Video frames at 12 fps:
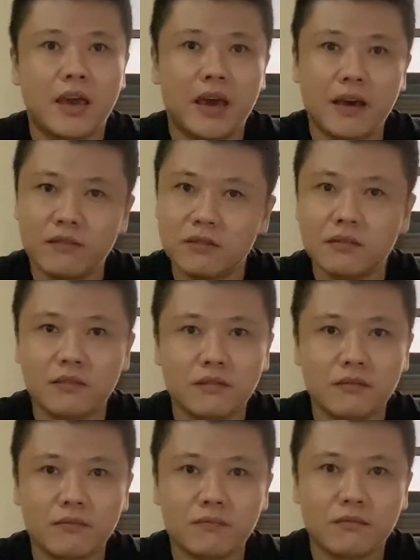and
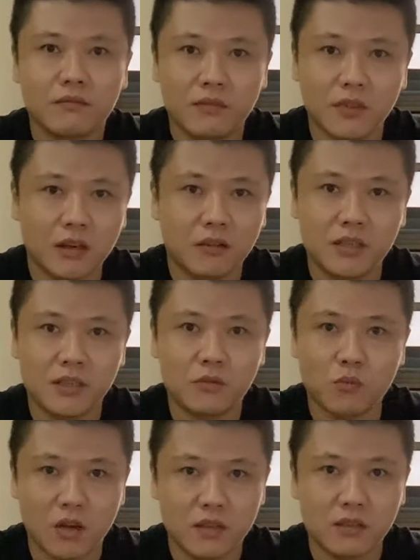not
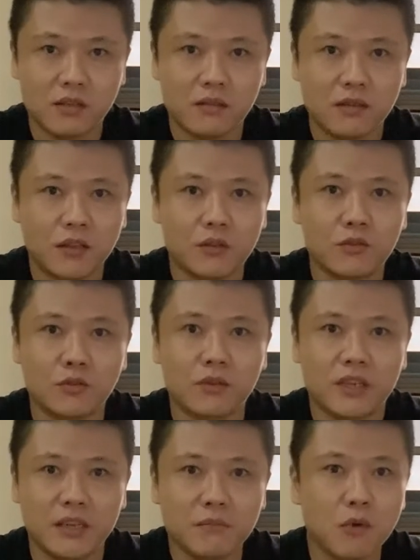just once. You should
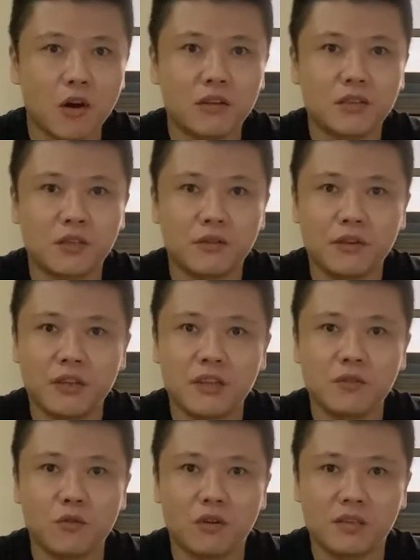keep
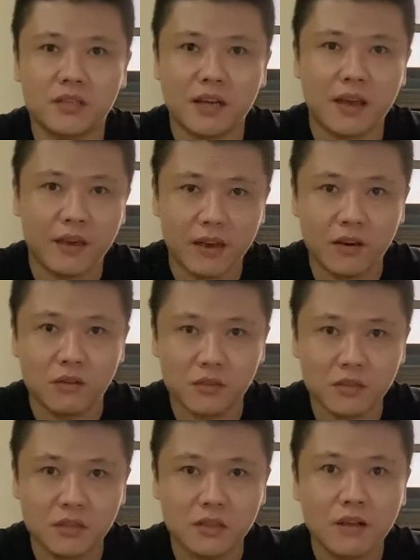monitoring your site
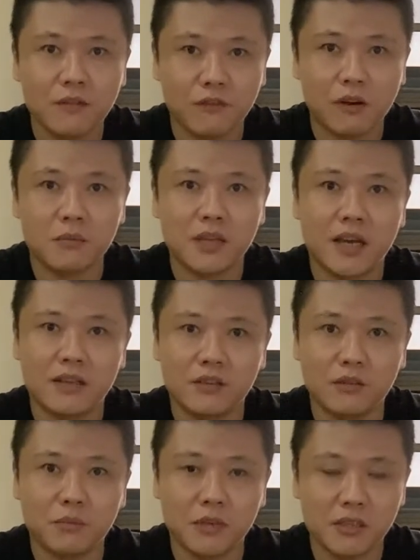health from the
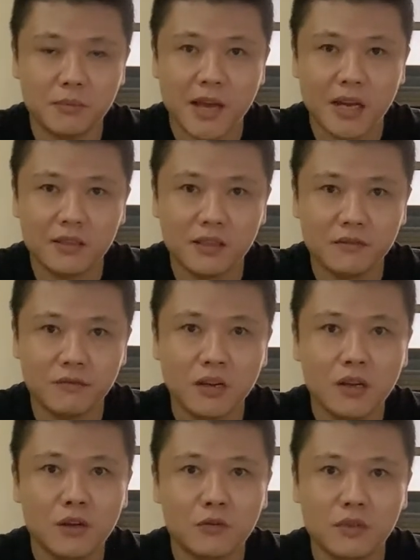SEO perspective,
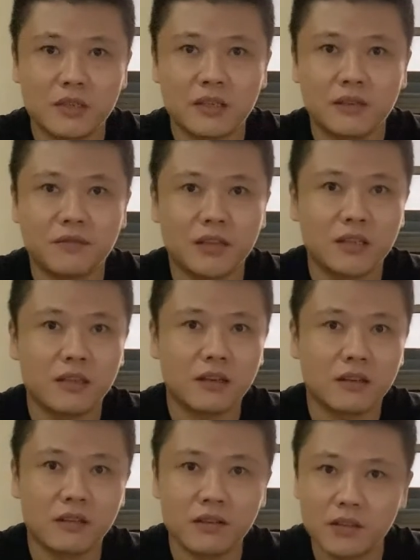receiving
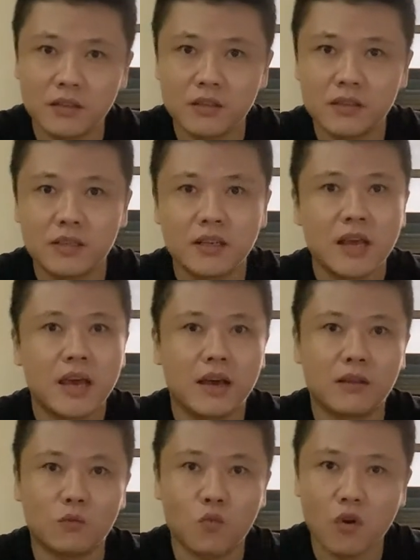alerts
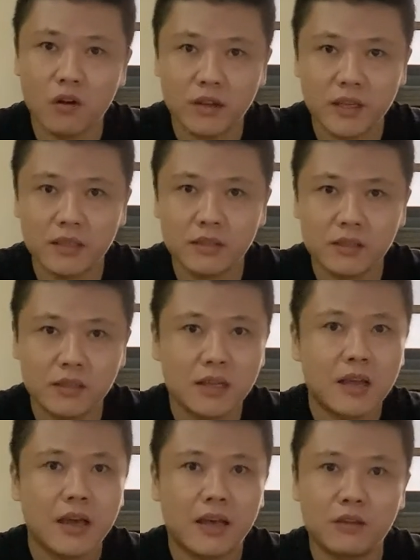and warnings,
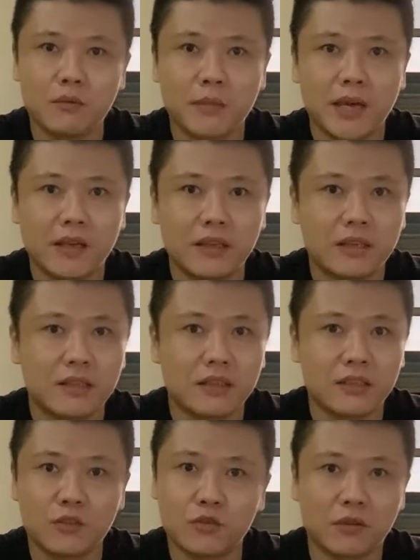and you may
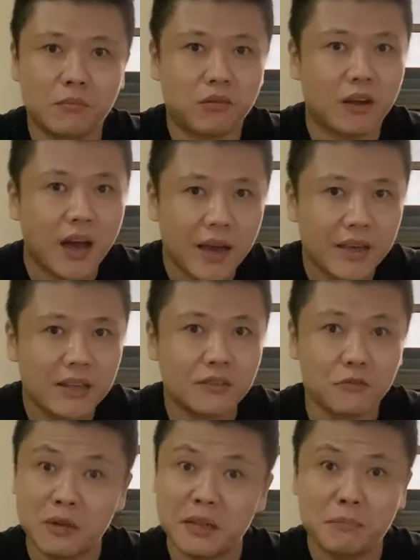need to apply it
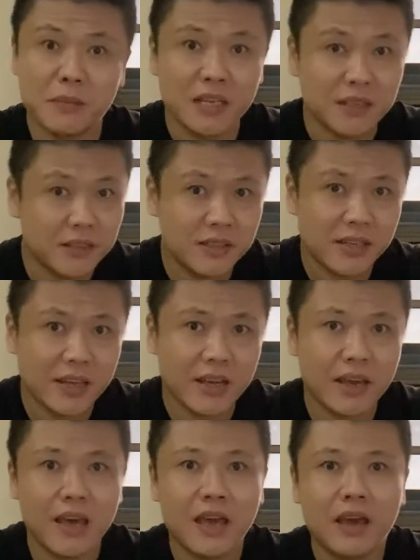
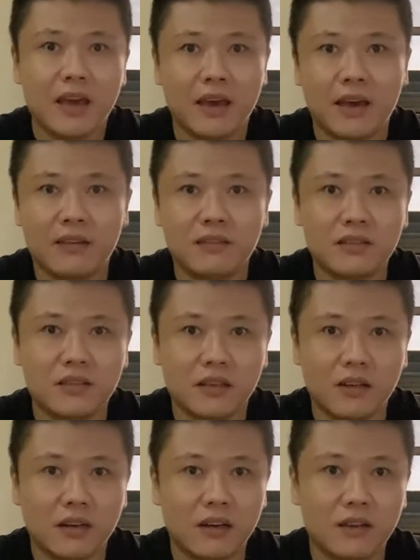immediately. And
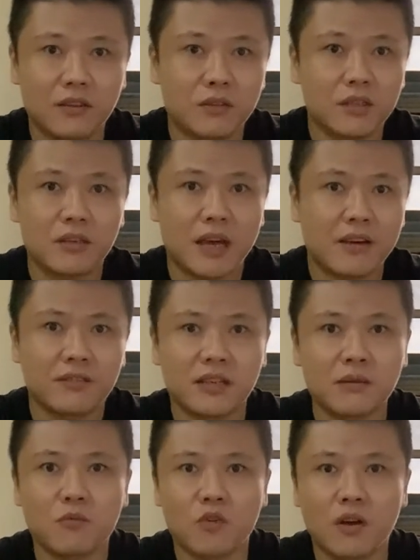you need to have
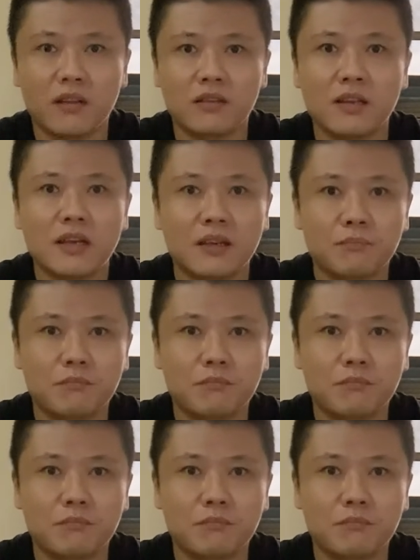someone